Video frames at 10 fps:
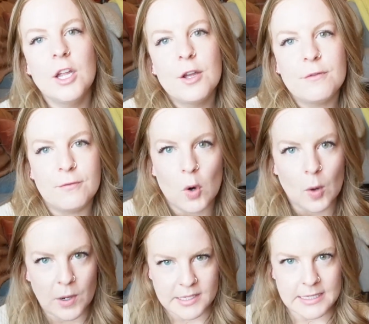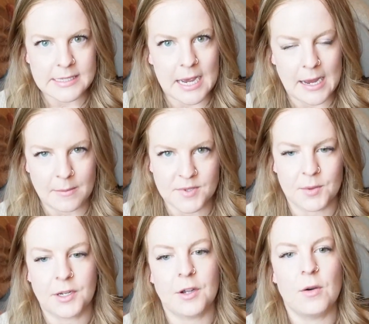forwards in time. So
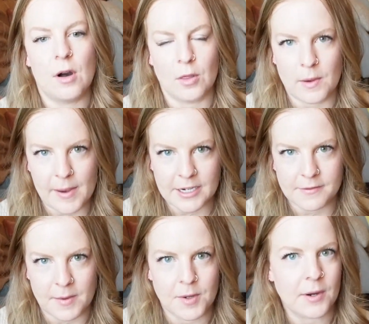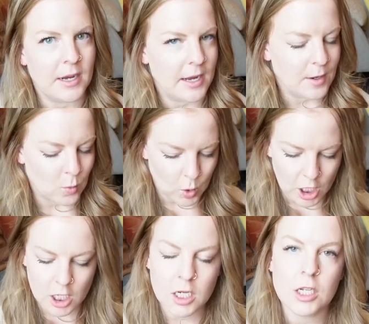we're gonna go all the way back to February and
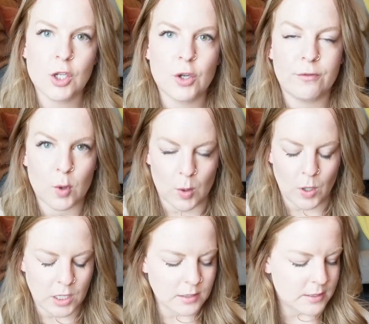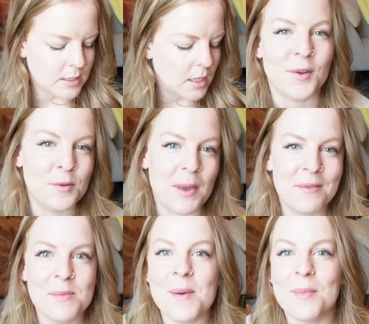work forwards. You may
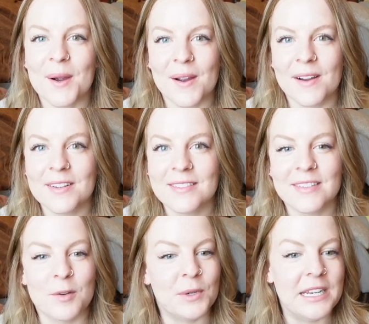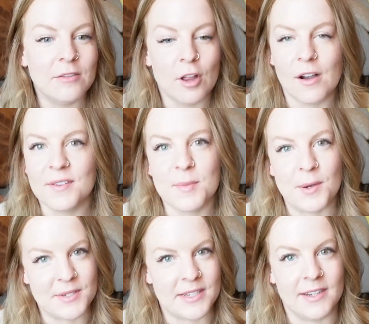remember reading vlogs
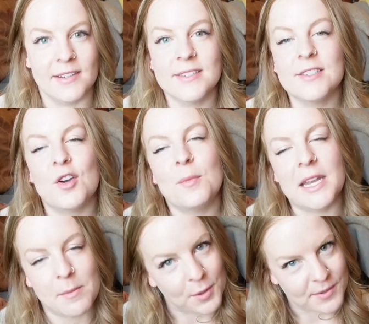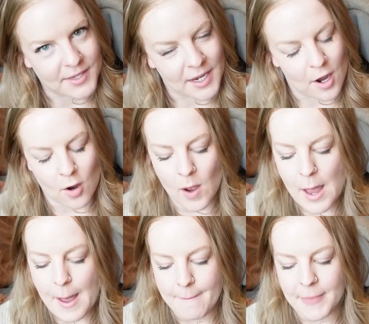posted so many moons ago,
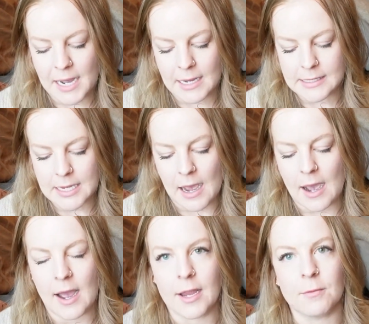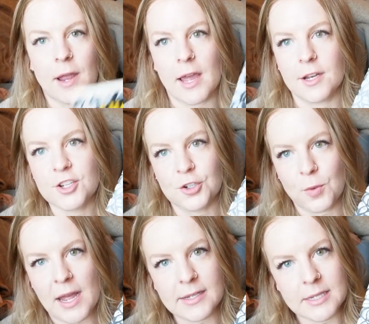but I read
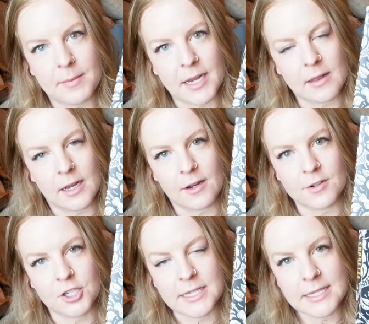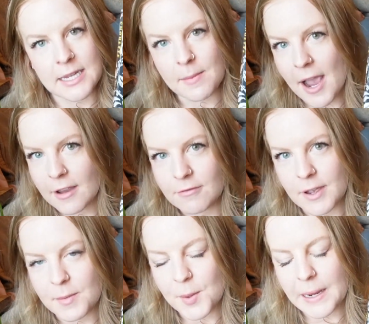Chouette by Oshetsky back in
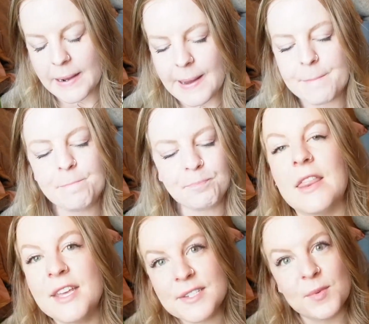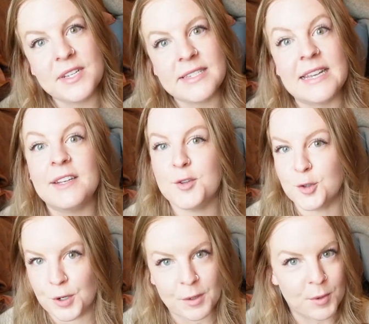February. This was an
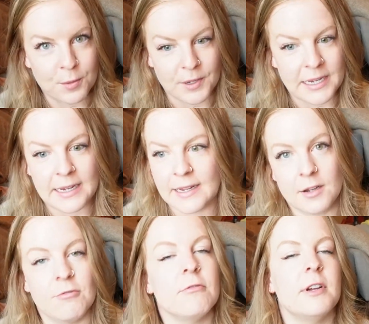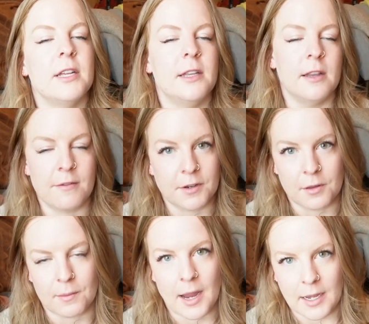enjoyable read. I really loved the
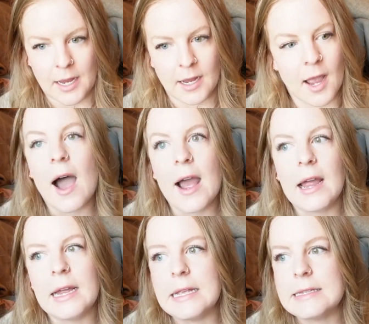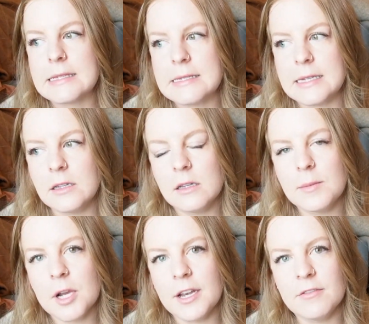writing. I still
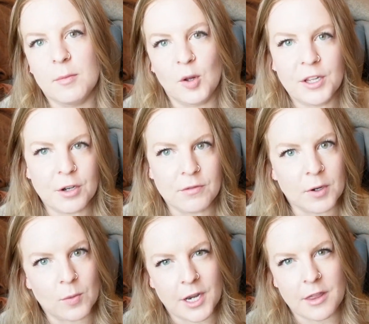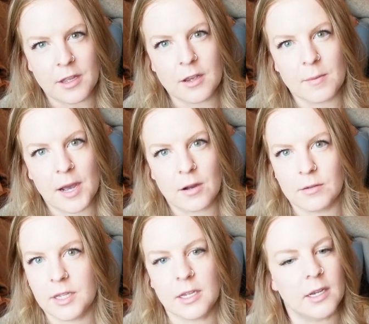am kind of mulling over what I think
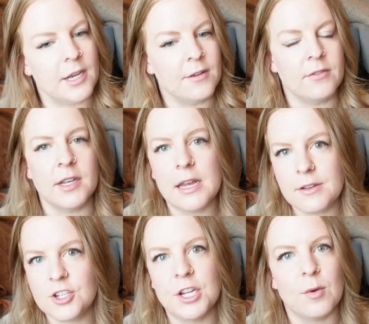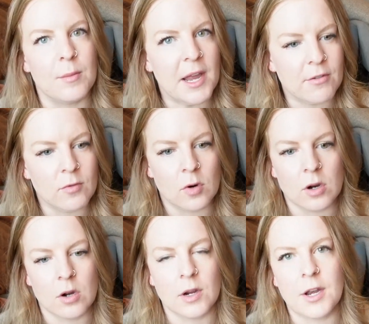about the kind of analogy or
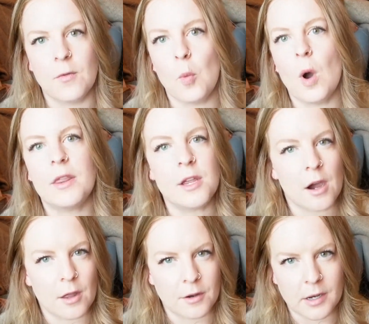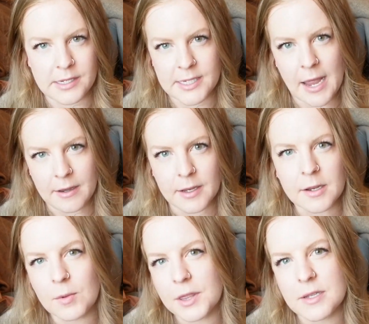metaphor or kind of what the author
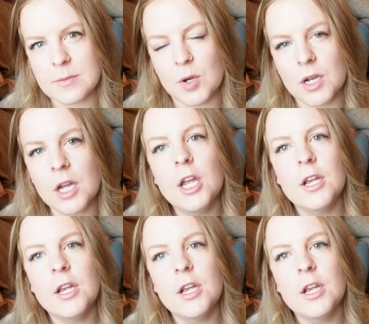intended with this book.